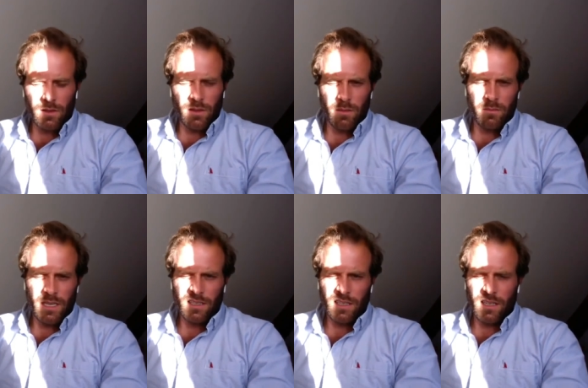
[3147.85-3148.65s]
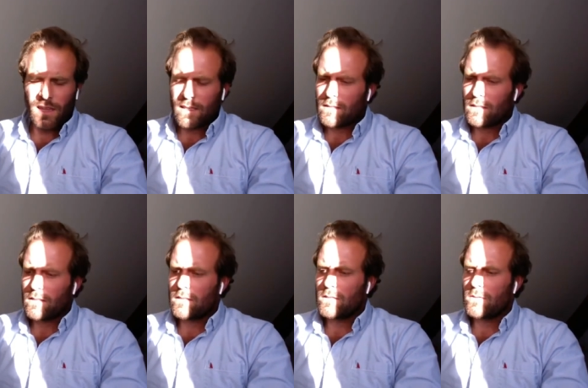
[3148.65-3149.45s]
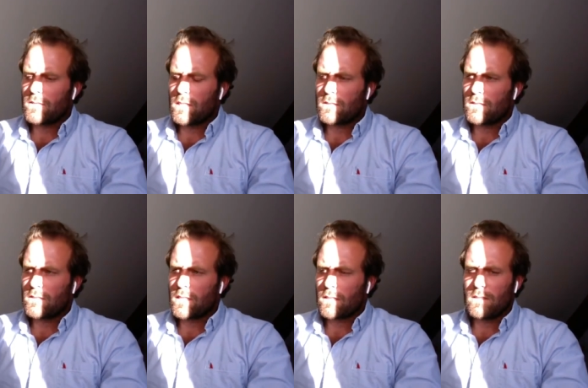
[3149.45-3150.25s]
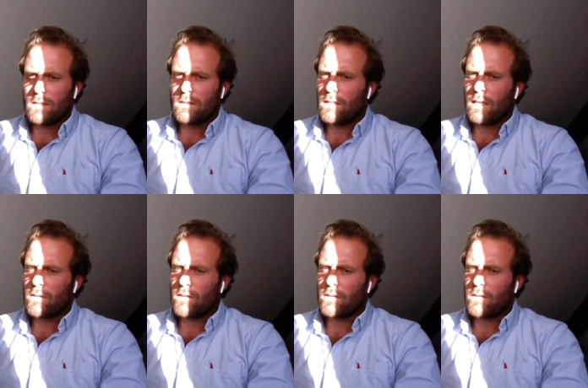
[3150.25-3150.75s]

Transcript: They are on the market, I think, since 2016,